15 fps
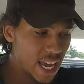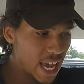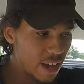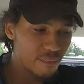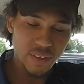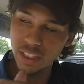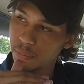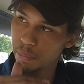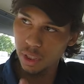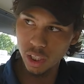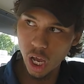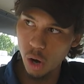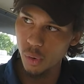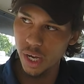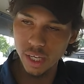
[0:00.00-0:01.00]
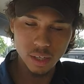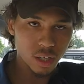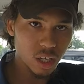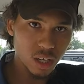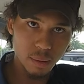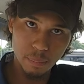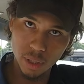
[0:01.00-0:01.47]
If it's below it,
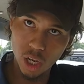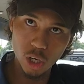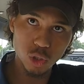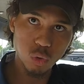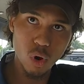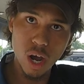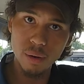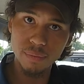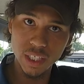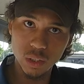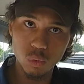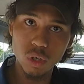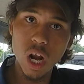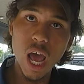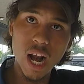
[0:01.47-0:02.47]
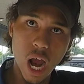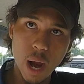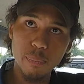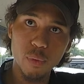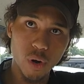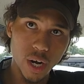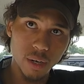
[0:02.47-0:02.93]
below 12, this will not operate.